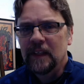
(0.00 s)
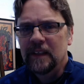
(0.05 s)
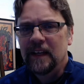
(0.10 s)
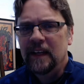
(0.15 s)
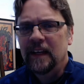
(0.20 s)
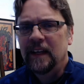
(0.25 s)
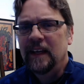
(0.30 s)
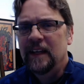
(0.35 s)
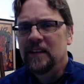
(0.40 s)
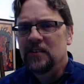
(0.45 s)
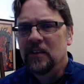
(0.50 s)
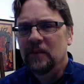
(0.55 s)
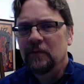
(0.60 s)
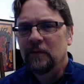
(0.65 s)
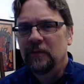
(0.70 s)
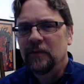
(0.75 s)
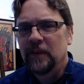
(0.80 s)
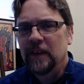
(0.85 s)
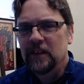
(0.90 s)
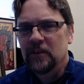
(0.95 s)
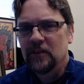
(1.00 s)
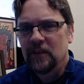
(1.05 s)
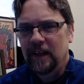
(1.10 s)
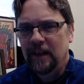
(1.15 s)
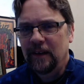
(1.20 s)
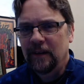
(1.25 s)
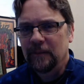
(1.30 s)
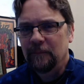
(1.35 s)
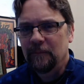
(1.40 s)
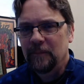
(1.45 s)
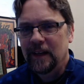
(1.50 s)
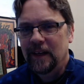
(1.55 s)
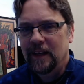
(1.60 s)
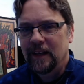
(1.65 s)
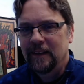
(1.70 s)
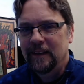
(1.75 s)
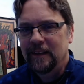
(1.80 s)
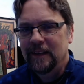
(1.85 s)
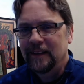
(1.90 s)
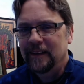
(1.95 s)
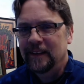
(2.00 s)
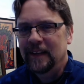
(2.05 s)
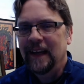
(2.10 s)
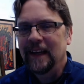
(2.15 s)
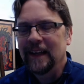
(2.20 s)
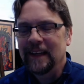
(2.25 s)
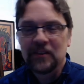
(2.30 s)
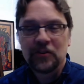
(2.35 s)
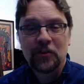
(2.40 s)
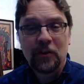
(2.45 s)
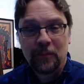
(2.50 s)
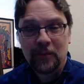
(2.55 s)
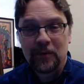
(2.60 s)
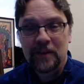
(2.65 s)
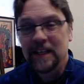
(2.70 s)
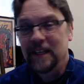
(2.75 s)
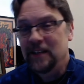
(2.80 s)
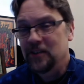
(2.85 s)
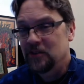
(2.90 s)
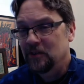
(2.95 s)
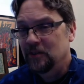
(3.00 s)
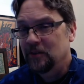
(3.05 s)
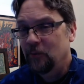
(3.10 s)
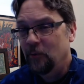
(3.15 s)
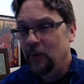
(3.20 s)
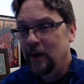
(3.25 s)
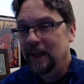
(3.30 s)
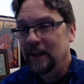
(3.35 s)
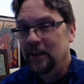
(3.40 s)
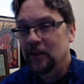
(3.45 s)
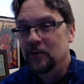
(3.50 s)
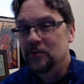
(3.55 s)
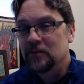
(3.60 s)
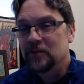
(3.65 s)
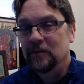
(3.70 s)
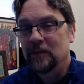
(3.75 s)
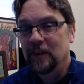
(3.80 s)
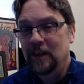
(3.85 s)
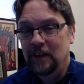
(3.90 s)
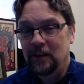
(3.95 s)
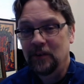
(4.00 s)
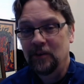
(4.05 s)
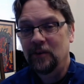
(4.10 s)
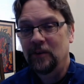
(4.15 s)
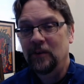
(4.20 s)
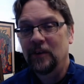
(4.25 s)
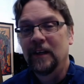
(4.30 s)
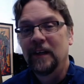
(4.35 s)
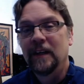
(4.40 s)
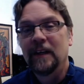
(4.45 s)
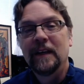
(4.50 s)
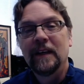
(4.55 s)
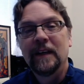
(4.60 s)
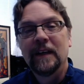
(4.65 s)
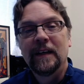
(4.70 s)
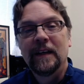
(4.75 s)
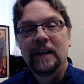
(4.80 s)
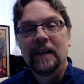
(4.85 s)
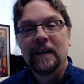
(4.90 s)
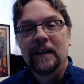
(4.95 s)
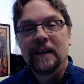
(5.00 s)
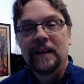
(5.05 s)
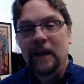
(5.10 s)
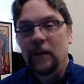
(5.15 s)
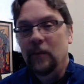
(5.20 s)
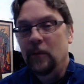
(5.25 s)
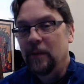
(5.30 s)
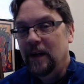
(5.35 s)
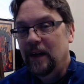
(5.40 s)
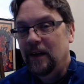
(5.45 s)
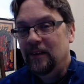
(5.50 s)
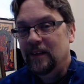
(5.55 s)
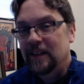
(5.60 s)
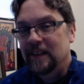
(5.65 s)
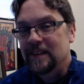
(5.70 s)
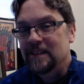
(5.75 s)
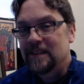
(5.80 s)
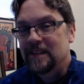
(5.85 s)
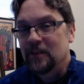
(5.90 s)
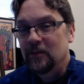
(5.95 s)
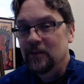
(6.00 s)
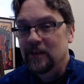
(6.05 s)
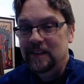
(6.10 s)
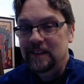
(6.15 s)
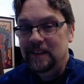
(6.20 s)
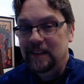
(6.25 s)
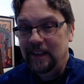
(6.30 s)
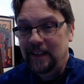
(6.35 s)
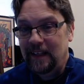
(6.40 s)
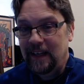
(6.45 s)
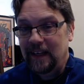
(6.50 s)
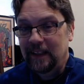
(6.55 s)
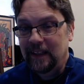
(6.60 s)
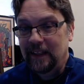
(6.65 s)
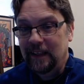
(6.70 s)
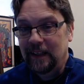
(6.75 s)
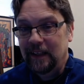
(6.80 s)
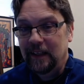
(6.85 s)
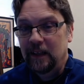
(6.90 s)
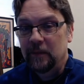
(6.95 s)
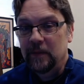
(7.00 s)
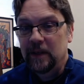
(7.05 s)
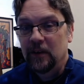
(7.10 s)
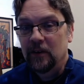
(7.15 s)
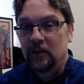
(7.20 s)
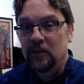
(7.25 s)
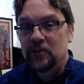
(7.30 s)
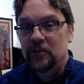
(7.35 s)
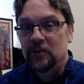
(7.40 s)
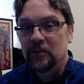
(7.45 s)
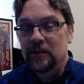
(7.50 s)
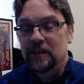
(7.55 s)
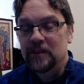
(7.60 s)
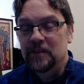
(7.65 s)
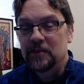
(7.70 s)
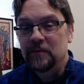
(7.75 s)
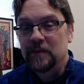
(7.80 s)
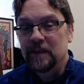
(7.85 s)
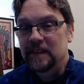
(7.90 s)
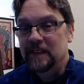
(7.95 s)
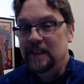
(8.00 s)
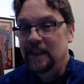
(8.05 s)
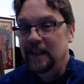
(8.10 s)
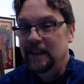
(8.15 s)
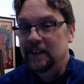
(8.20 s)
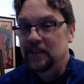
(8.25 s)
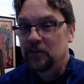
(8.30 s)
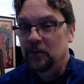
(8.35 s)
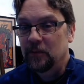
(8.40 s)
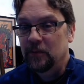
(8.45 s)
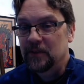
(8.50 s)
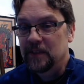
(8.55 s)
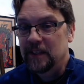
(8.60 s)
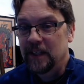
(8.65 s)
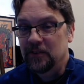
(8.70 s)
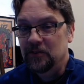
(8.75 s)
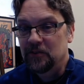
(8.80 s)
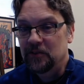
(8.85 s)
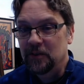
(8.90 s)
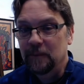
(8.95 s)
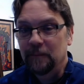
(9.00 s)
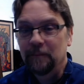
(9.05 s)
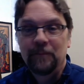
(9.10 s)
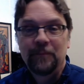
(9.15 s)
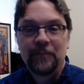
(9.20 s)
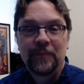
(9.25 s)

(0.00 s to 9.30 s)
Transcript: In case you haven't figured out, I think that interpretation of why codes of honor came about is seriously lacking, and I'm here to dismiss that interpretation